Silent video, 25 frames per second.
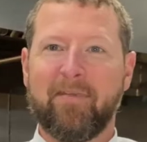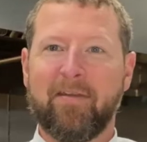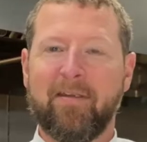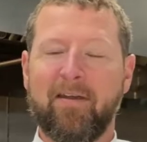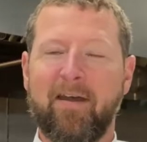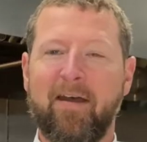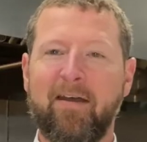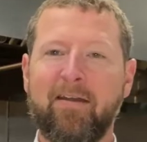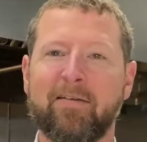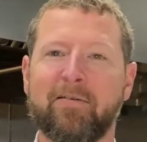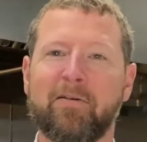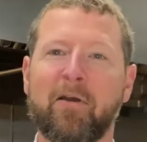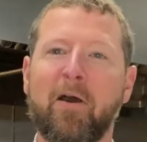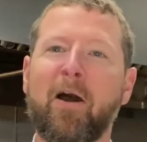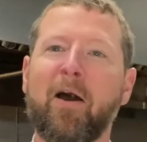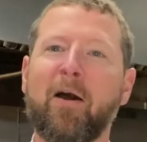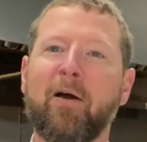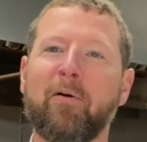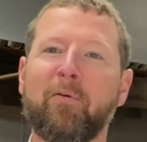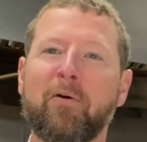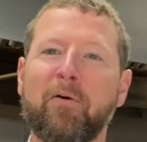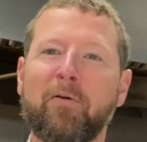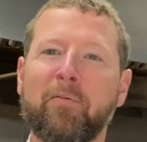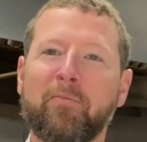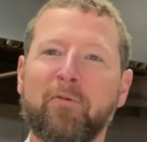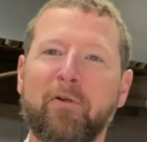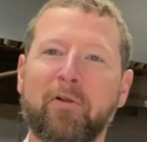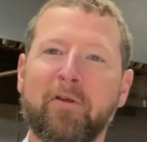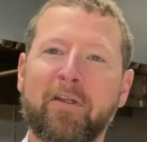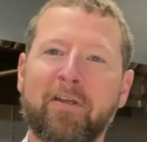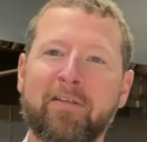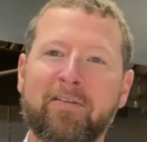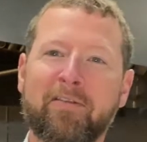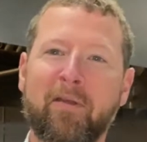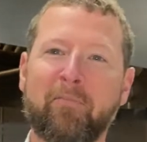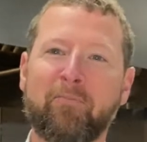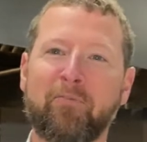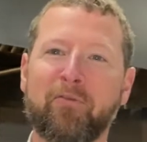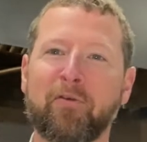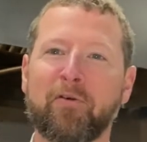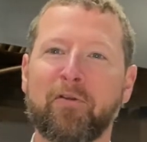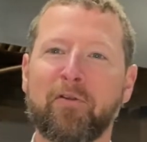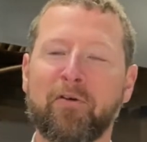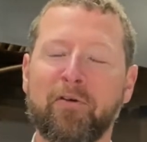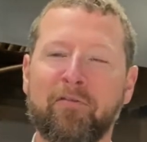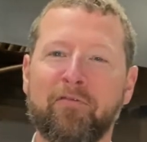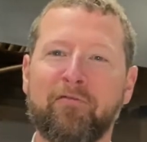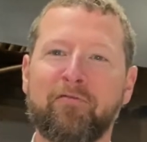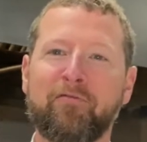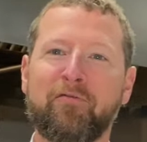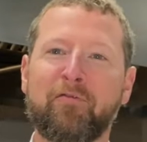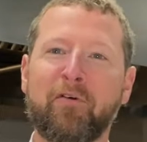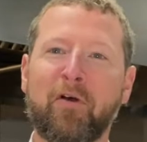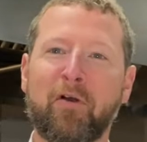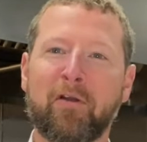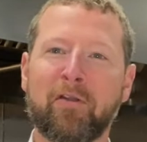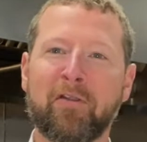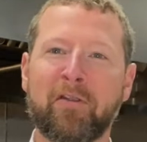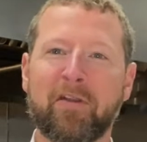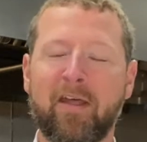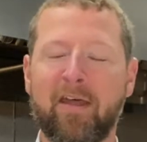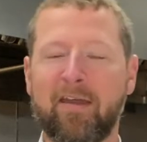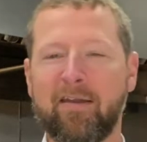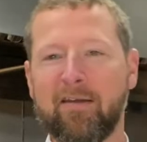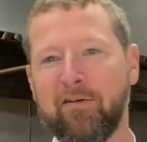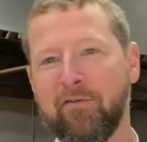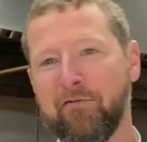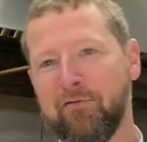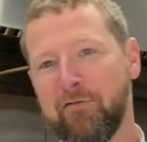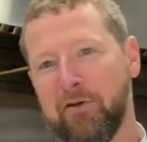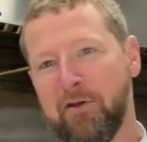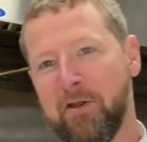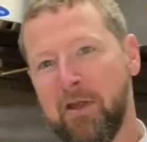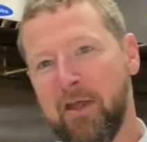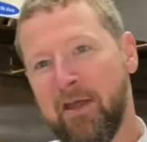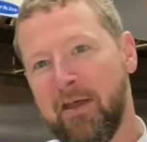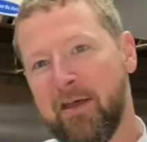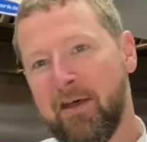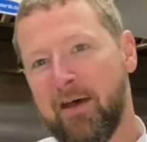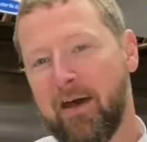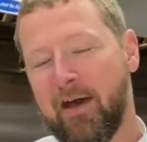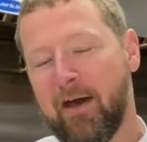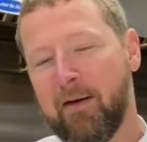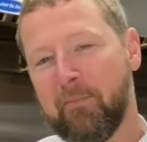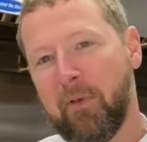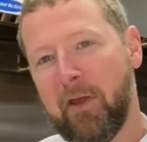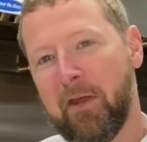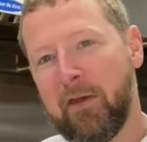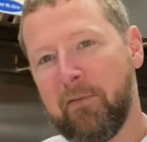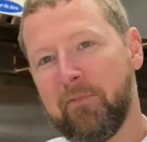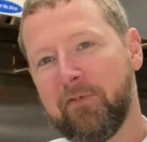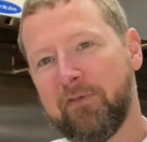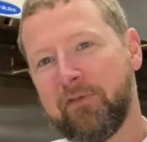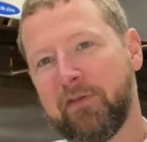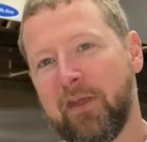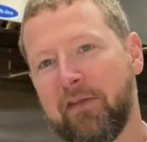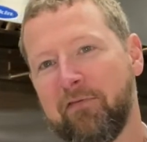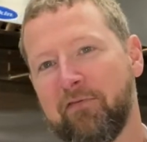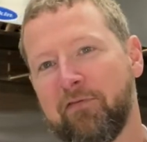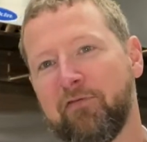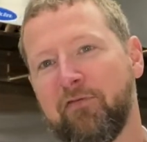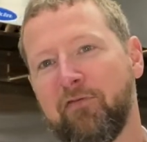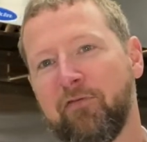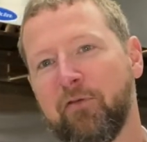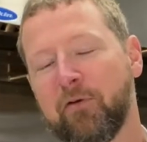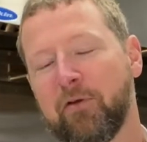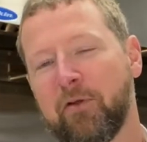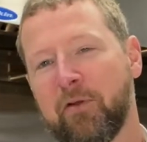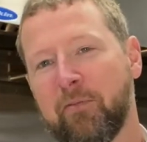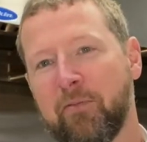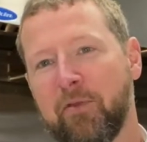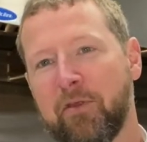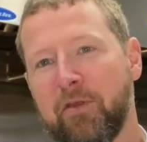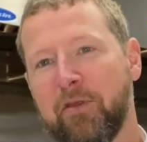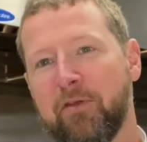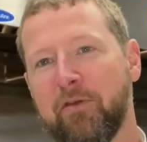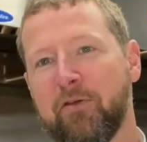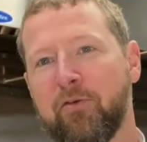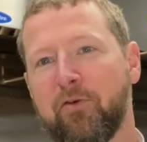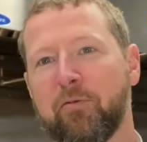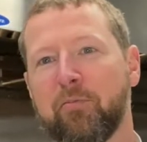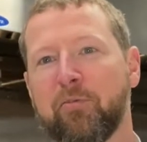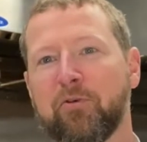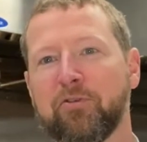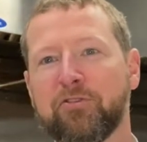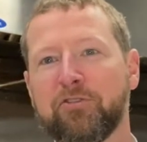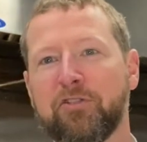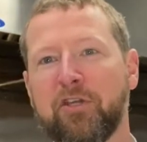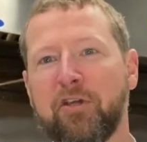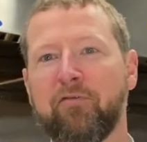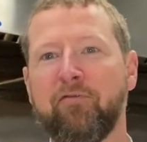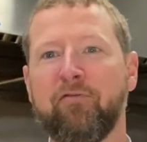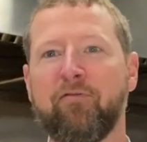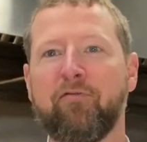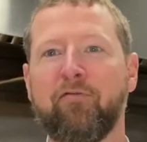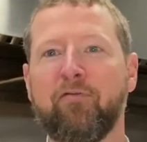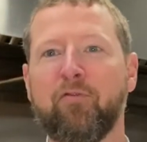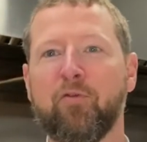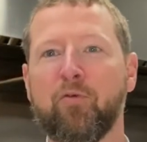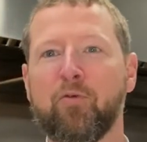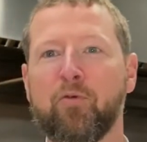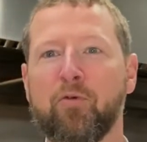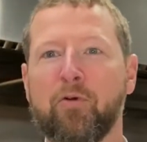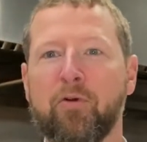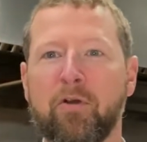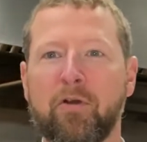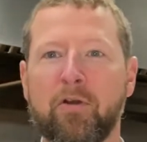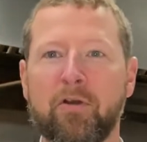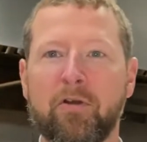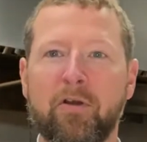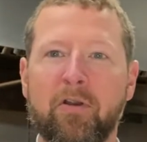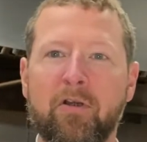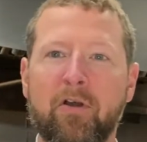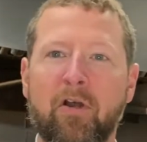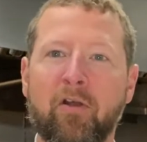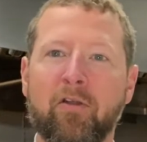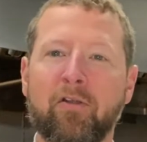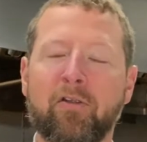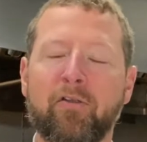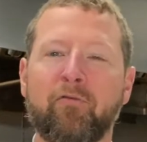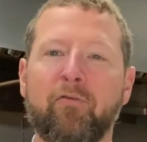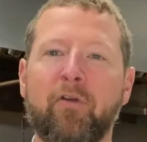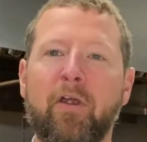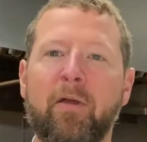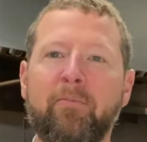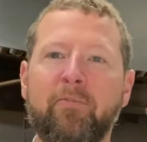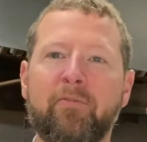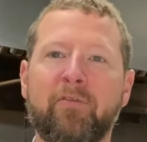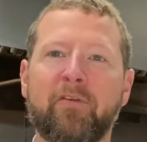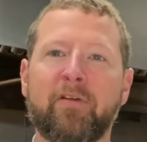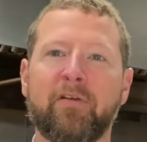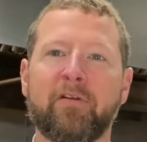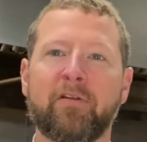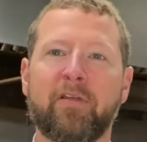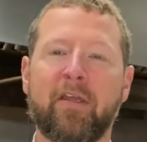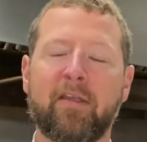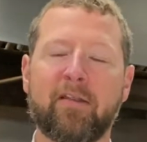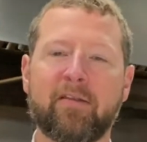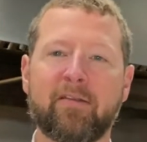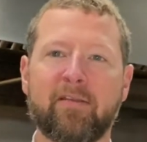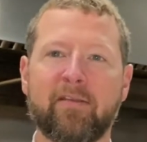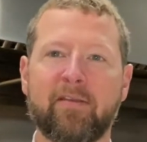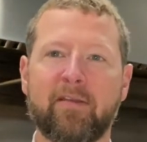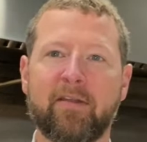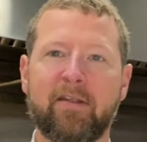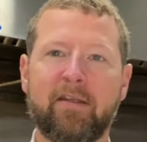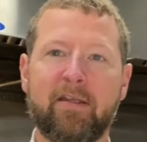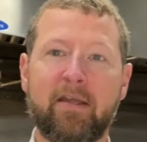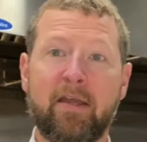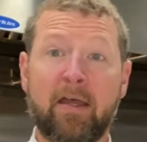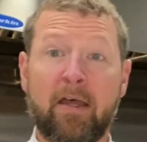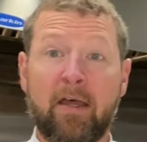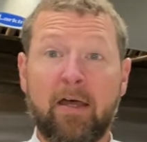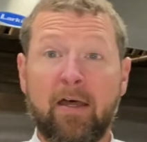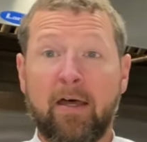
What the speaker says: Hi, welcome to our next episode of Heartland Hangover. My name is David Ford. I'm the corporate chef for Heartland Reps here in Kansas City.